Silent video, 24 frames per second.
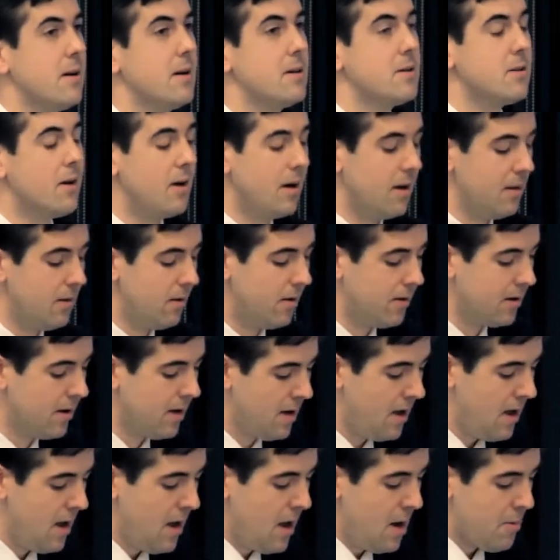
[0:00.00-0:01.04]
dialogue
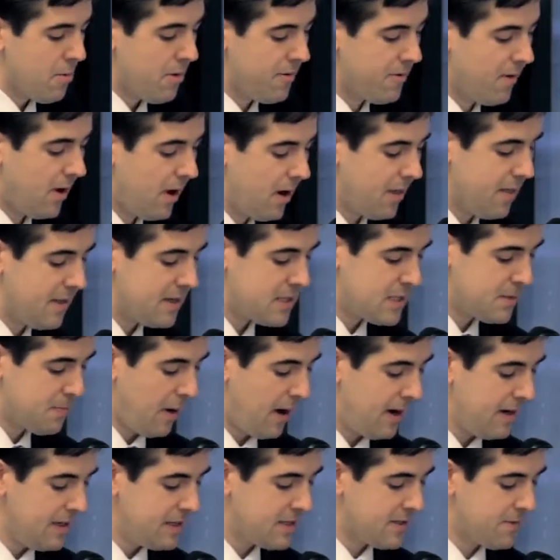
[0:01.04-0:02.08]
provided the
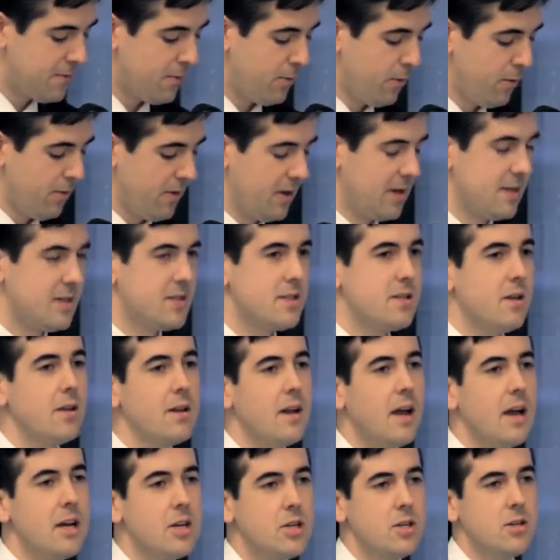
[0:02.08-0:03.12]
space for the
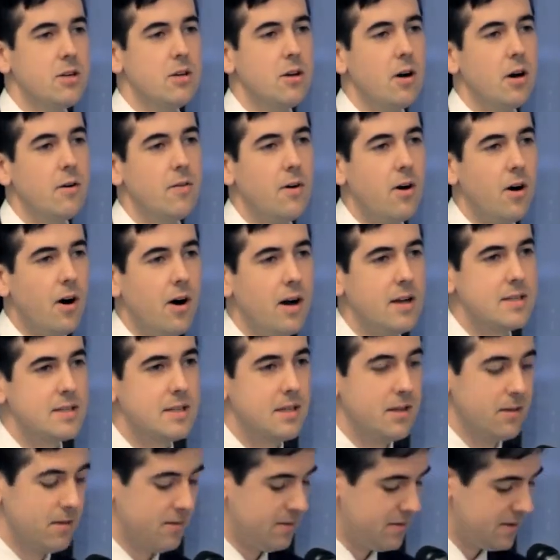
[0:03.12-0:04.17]
consolidation of a high
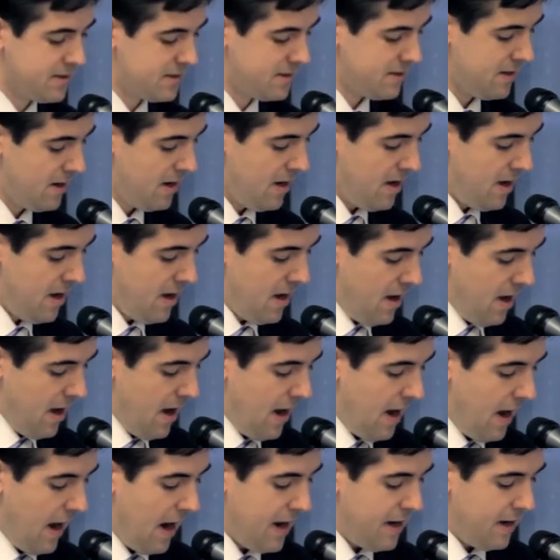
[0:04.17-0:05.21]
skills
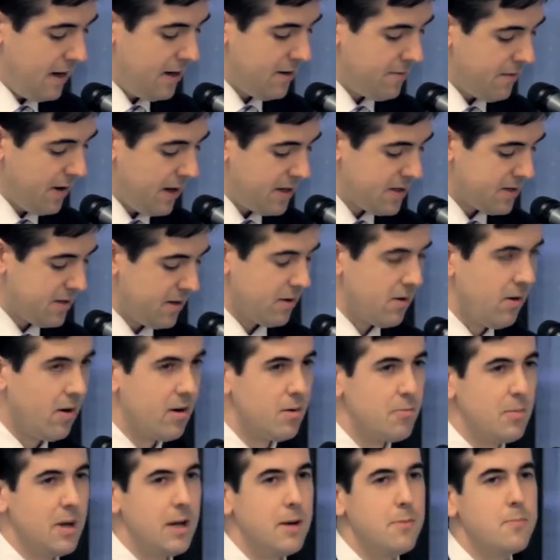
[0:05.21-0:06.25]
and innovation
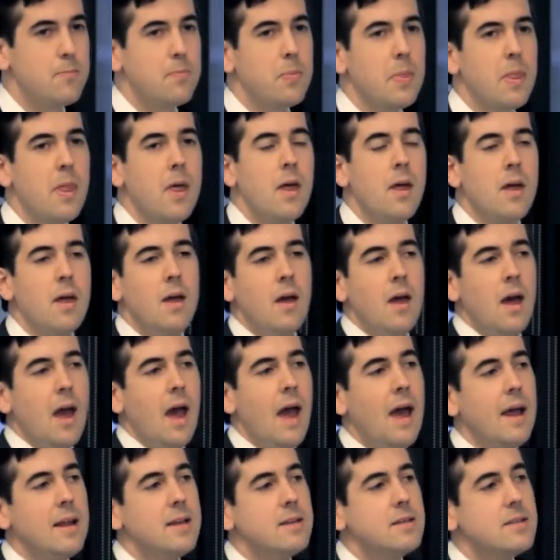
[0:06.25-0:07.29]
economy.
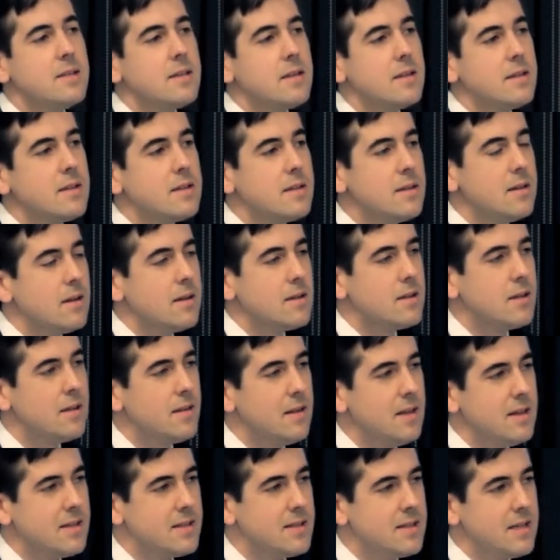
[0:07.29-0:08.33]
And to
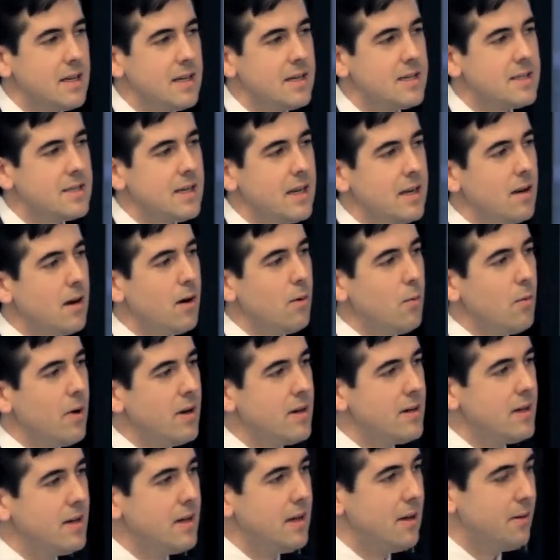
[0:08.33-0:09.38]
this extent, I
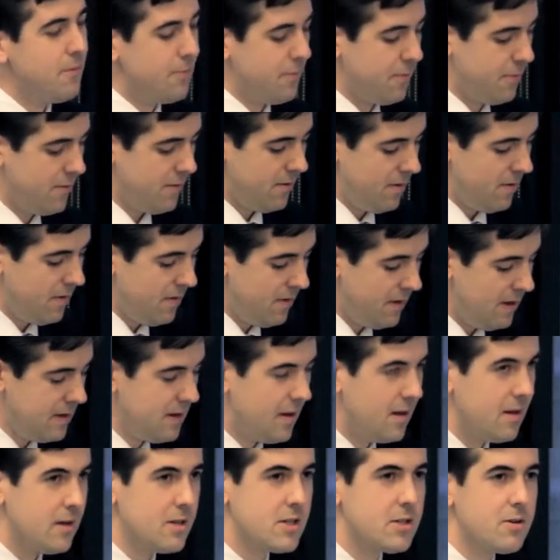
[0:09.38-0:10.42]
wonder if
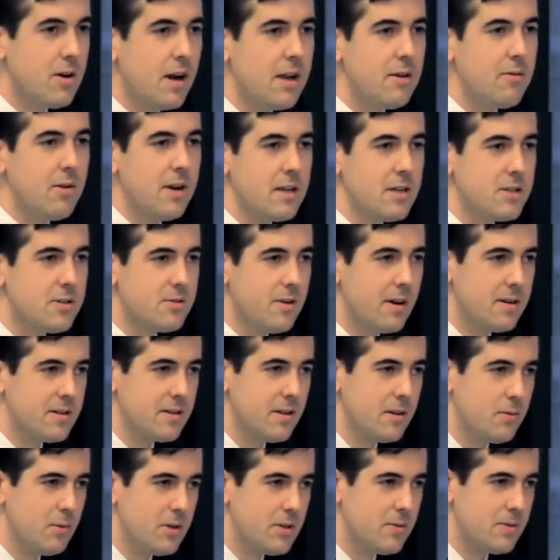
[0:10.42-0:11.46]
the Australia
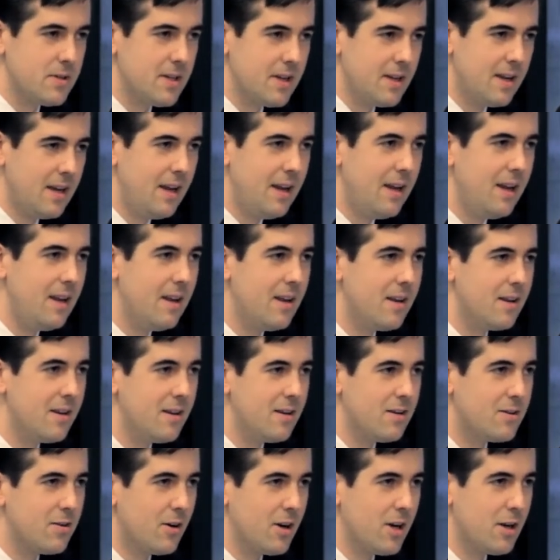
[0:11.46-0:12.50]
Reconstructed, which was a key
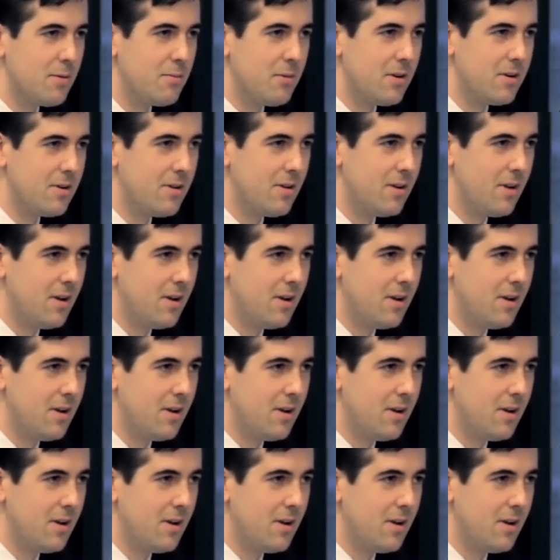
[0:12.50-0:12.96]
document